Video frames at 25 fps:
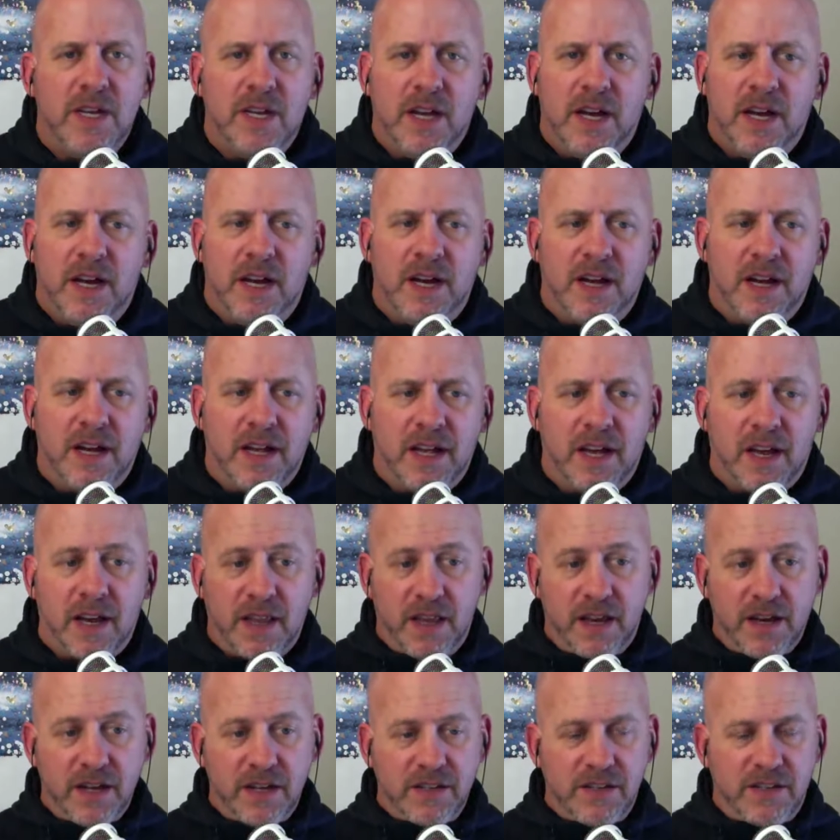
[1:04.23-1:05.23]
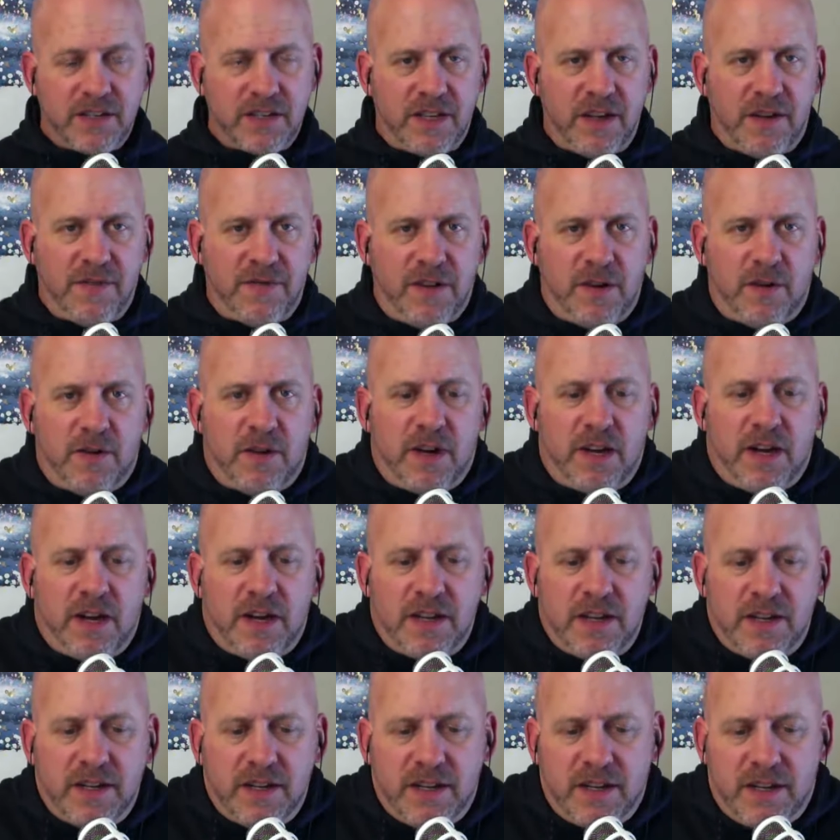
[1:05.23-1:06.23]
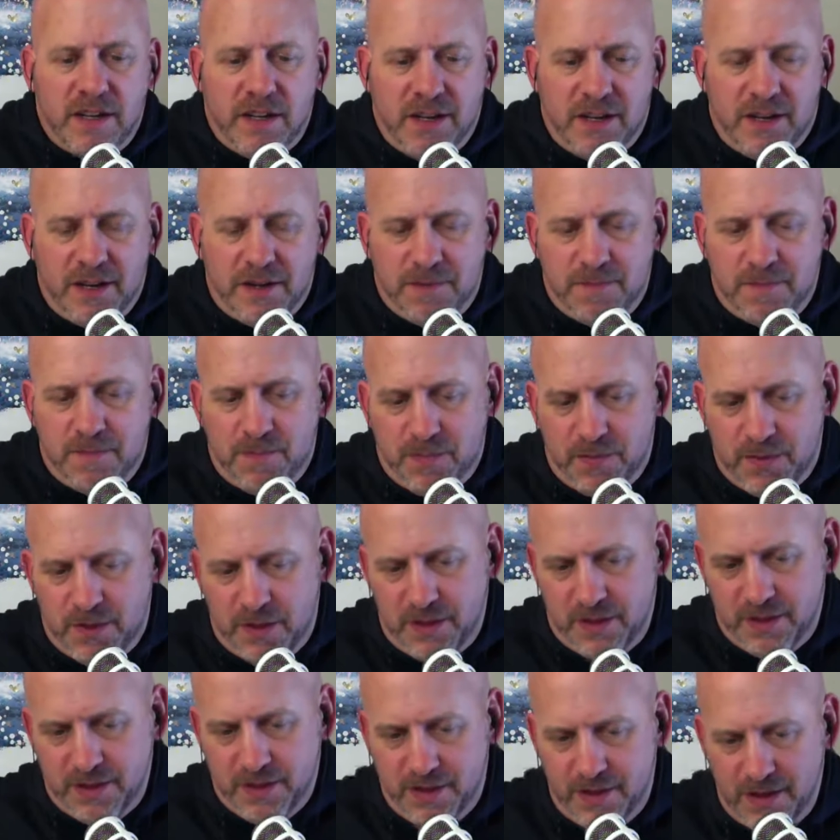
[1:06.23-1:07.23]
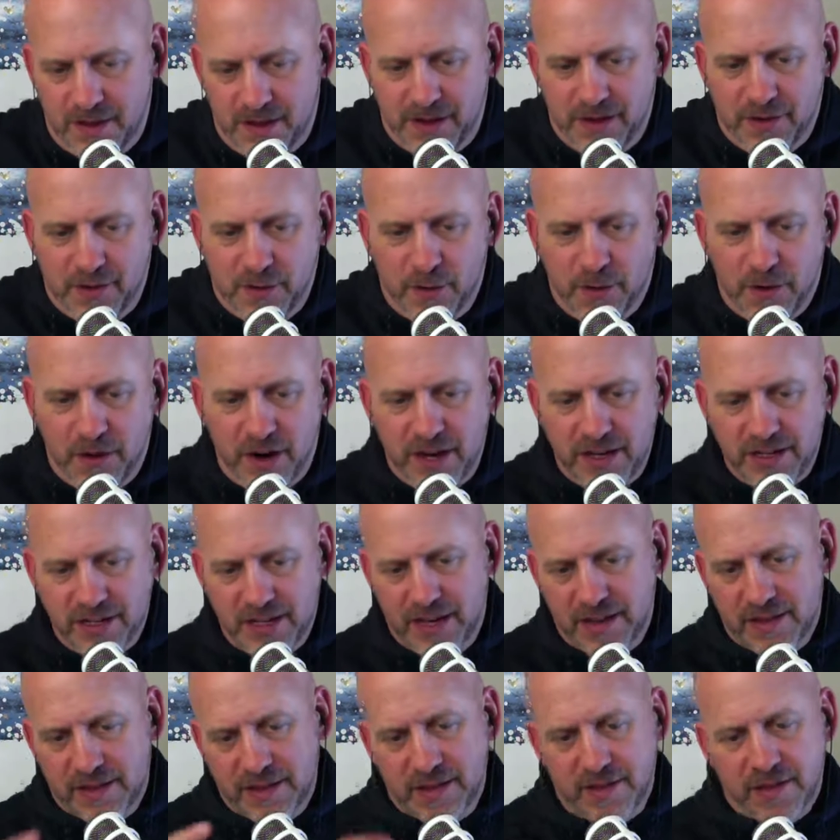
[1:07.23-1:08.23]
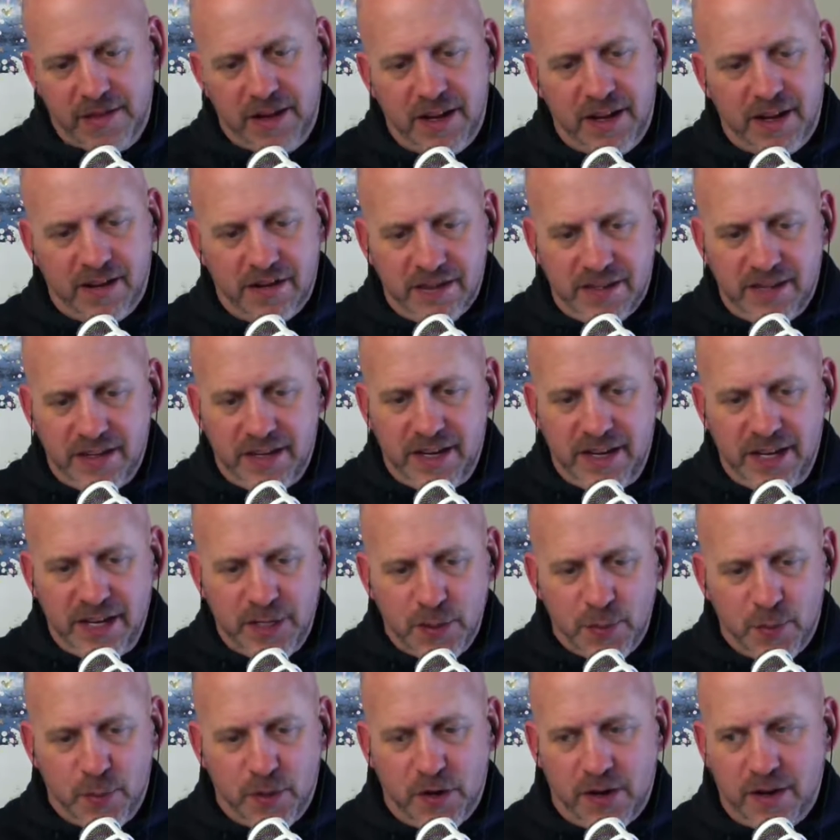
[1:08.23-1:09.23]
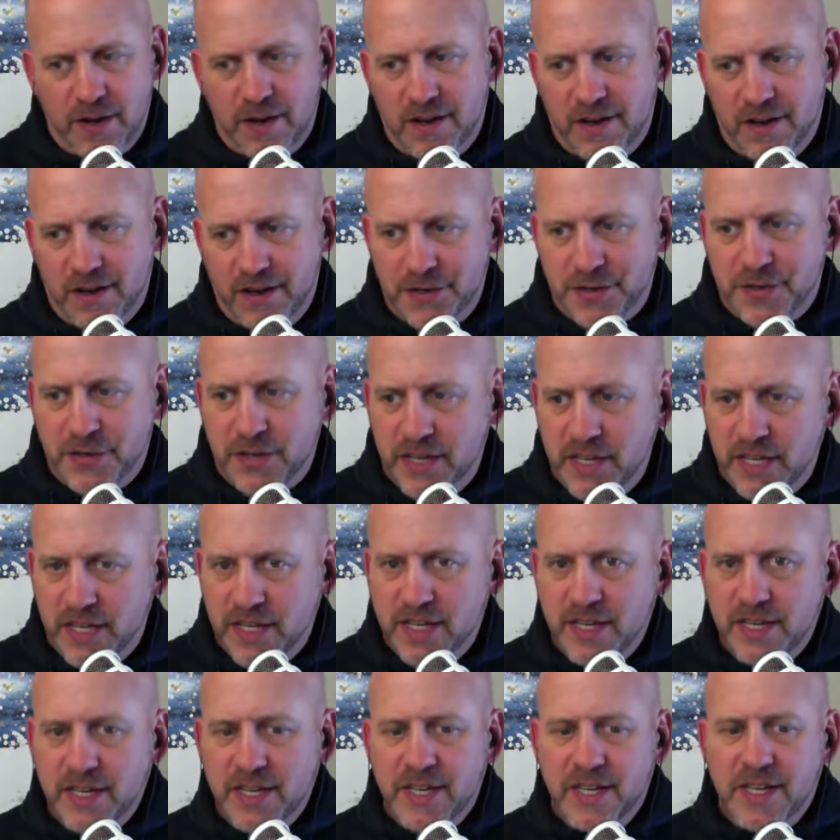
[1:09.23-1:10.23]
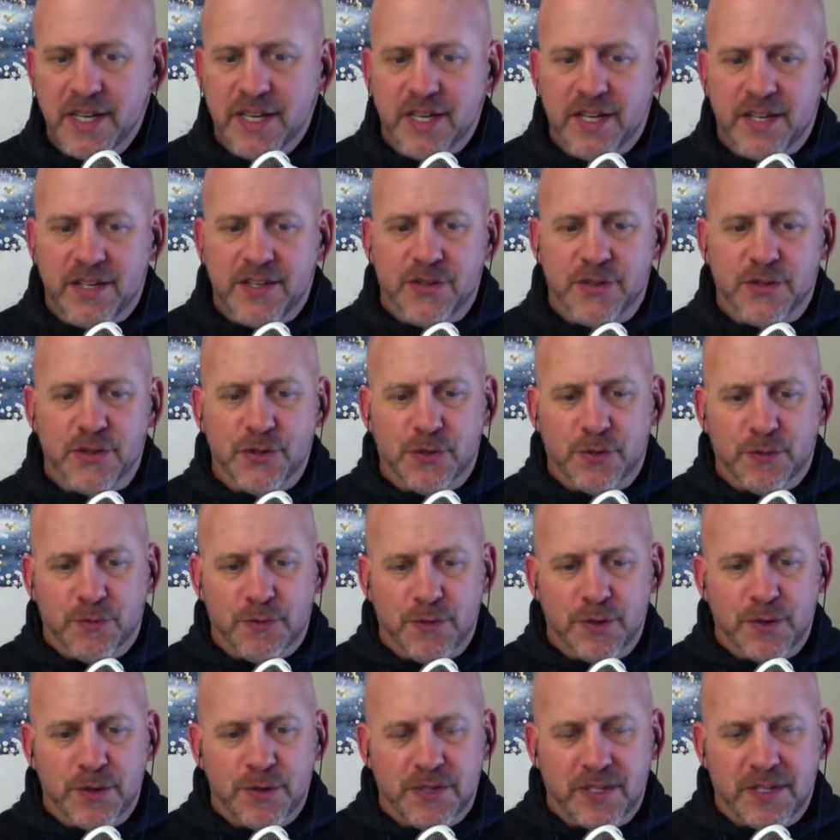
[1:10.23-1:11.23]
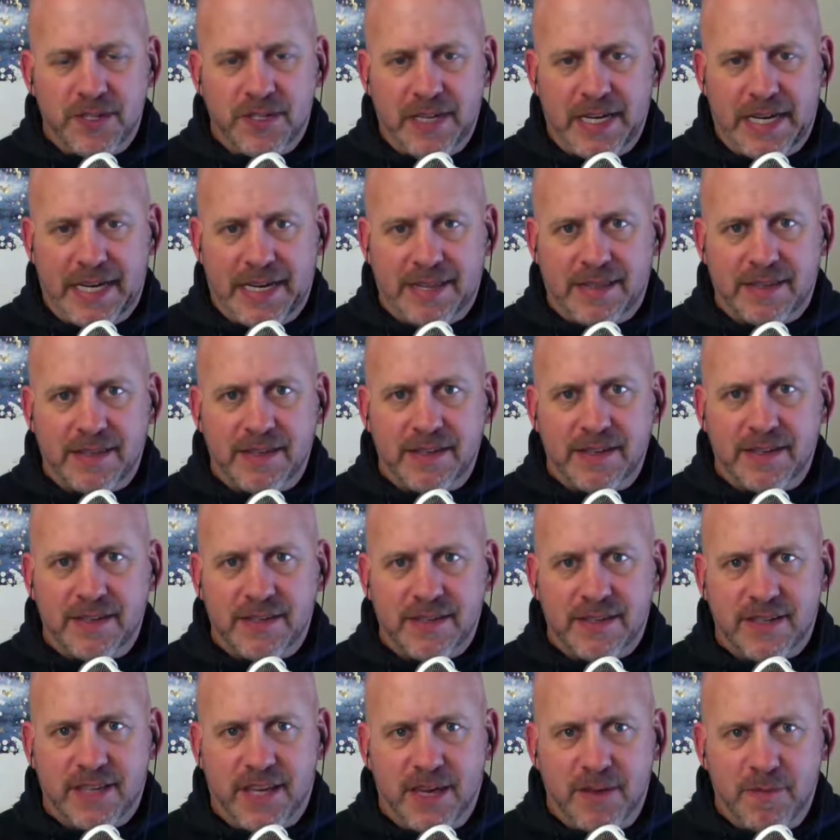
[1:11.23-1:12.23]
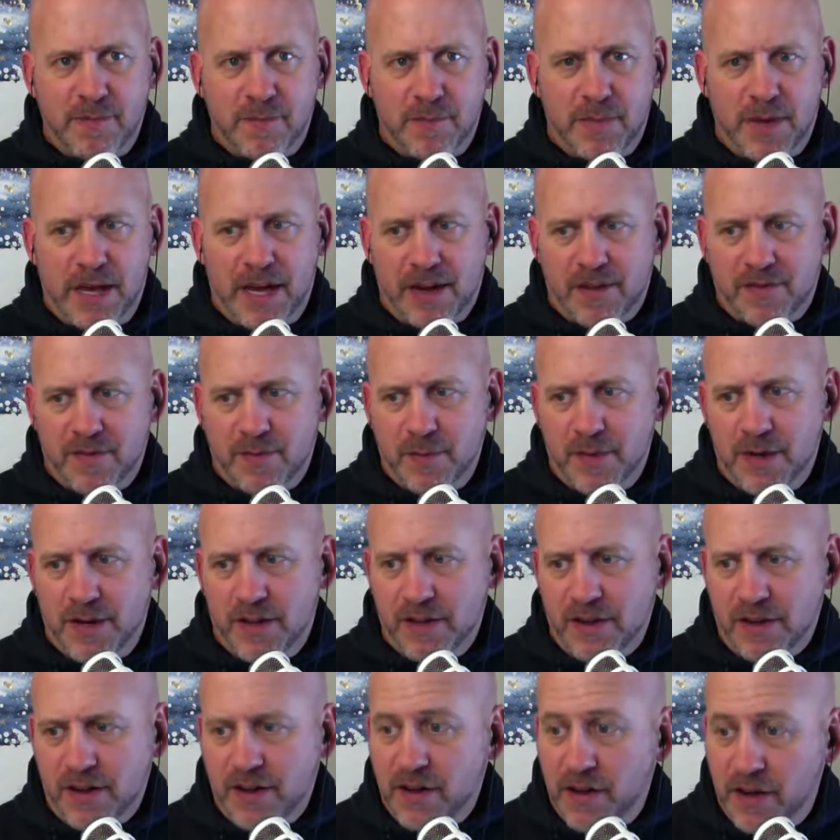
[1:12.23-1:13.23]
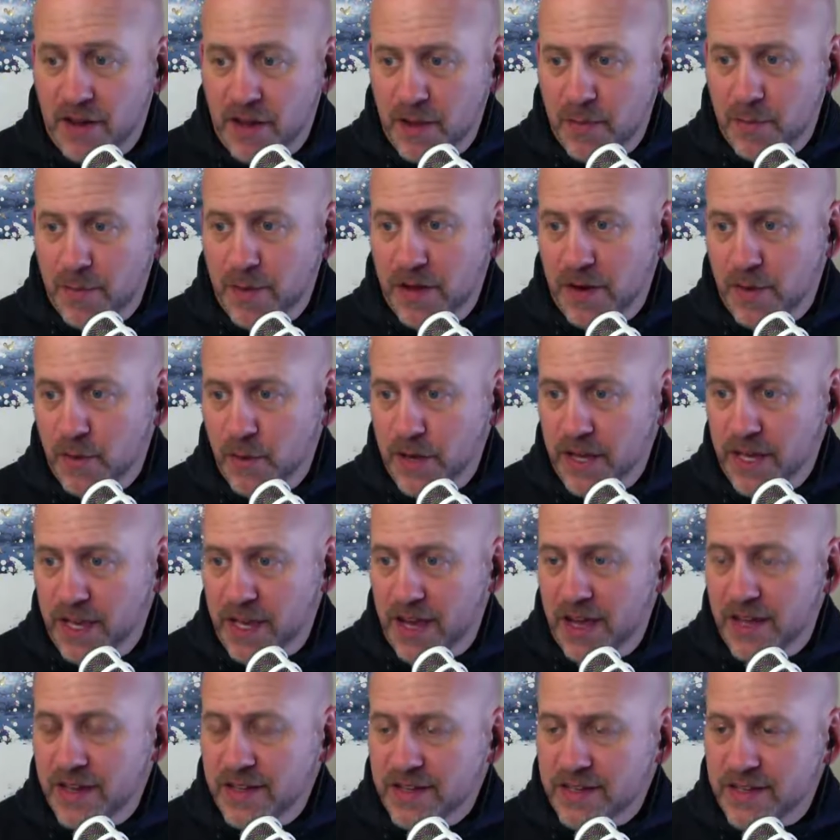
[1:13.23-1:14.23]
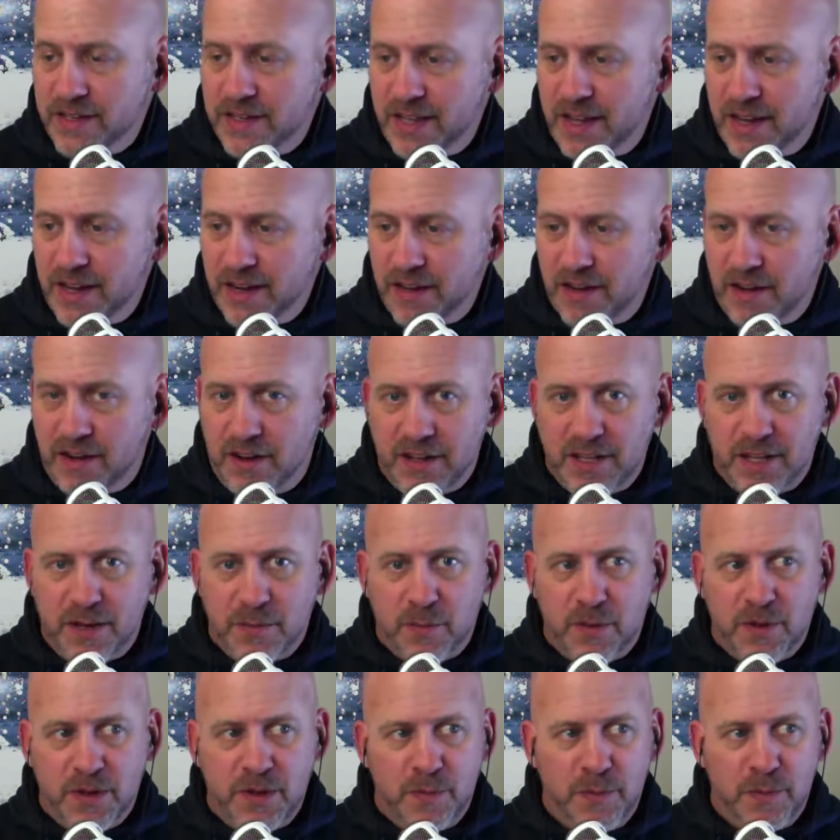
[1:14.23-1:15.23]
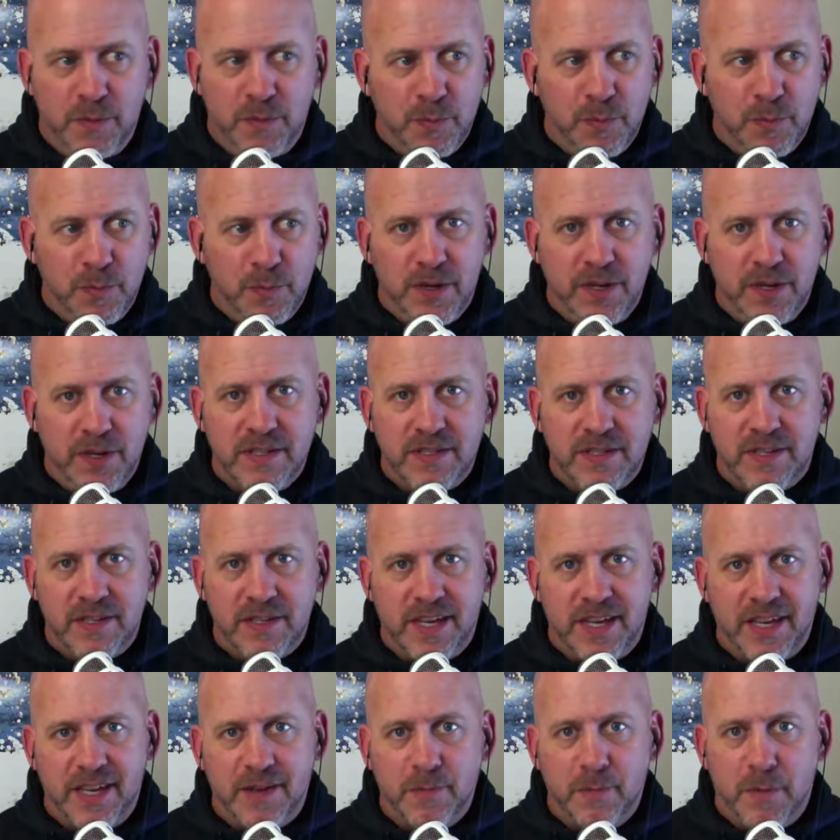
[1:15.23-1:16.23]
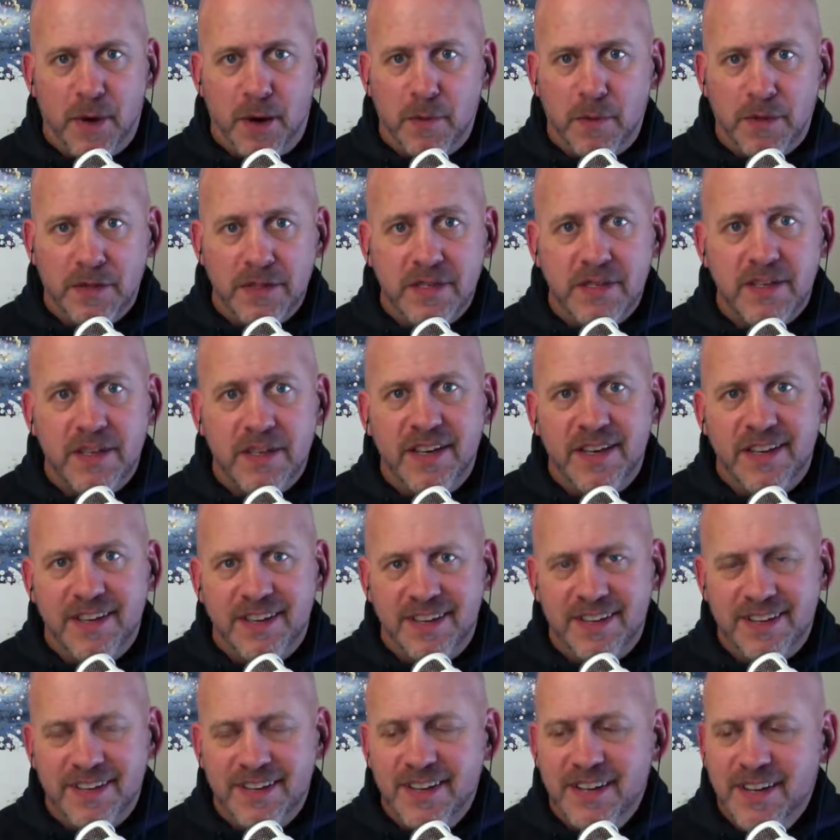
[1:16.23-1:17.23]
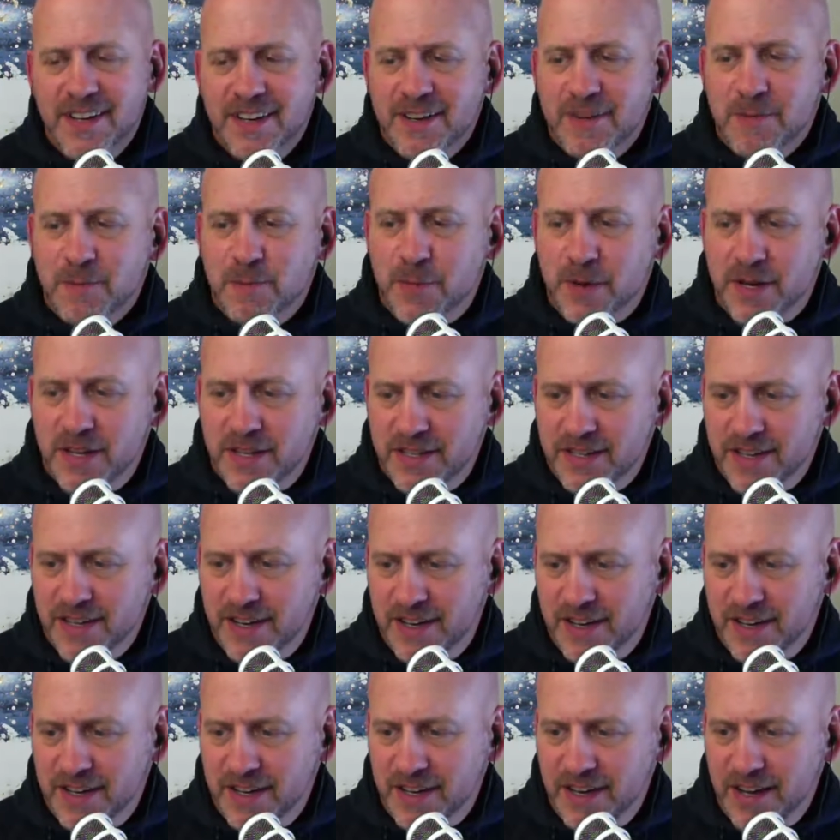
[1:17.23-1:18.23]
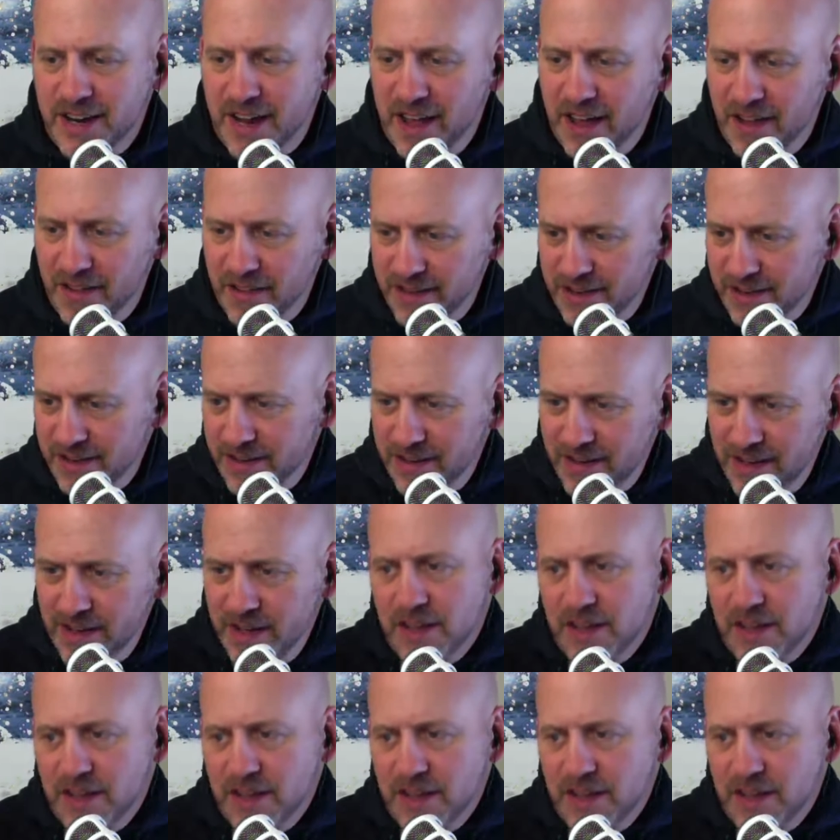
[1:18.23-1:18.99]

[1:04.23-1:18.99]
Got a lot of good stuff going on. I know Jorge's athlete right now is in Innsbruck, Austria. Joel Rose's athlete just came back from another call-up on a weekend, getting called up with the big boys and getting pummeled. And Helen